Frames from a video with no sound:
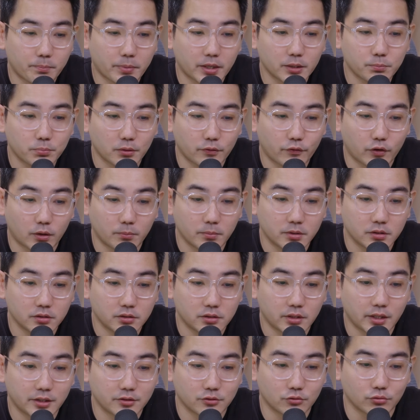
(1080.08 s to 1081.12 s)
price performance
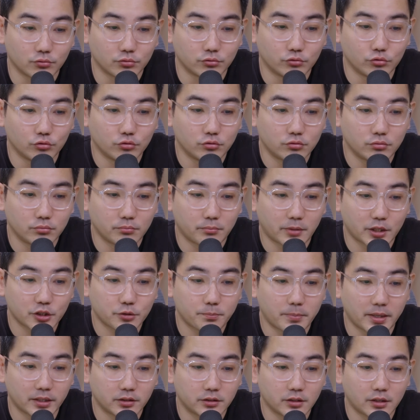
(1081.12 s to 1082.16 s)
tend to do
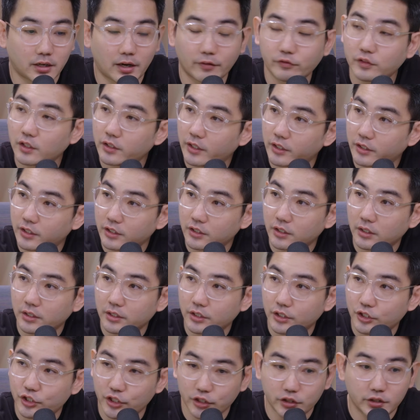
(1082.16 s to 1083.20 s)
much better after they did the
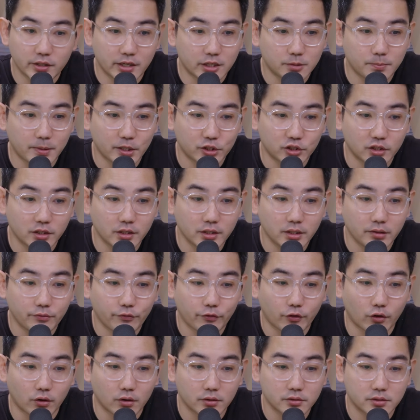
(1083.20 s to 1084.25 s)
initiative, especially
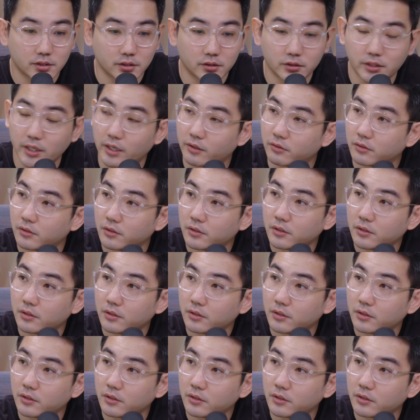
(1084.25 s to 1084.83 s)
for Singtel.